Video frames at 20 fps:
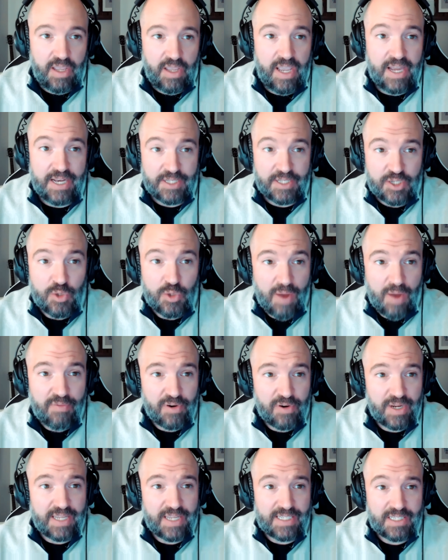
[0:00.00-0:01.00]
And it's
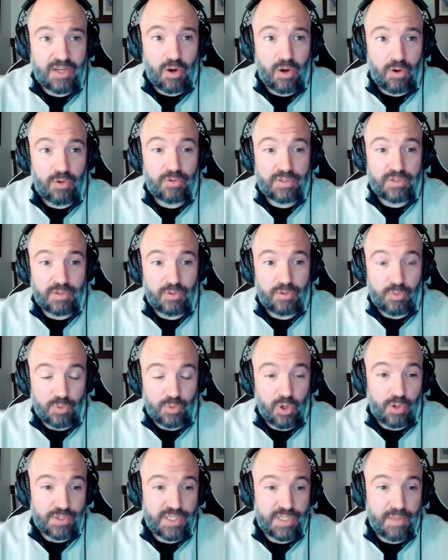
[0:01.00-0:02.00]
whoever gets called, who
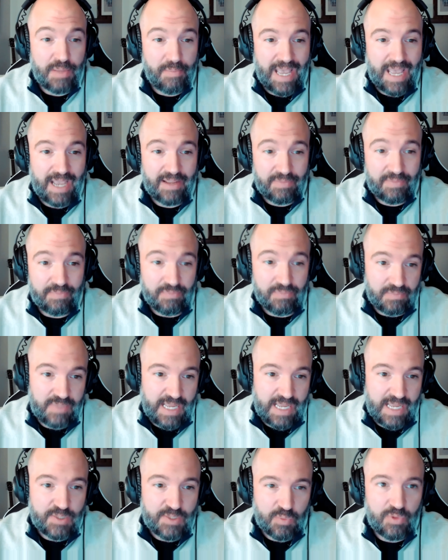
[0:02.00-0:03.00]
calls them back,
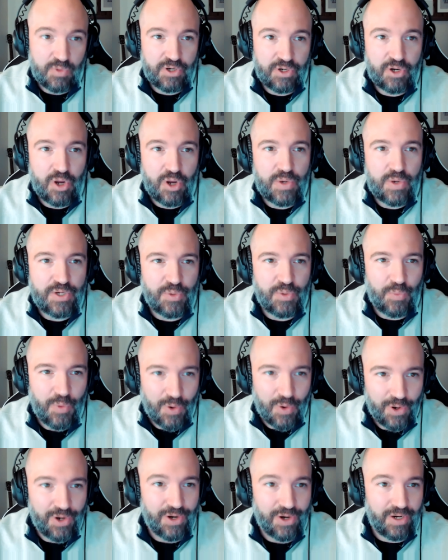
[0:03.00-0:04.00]
that's where they're going to
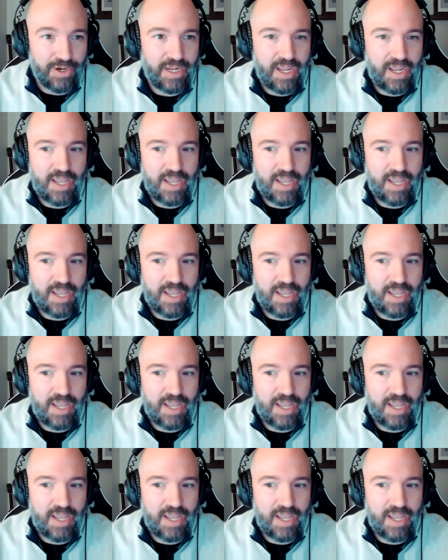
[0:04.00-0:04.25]
work.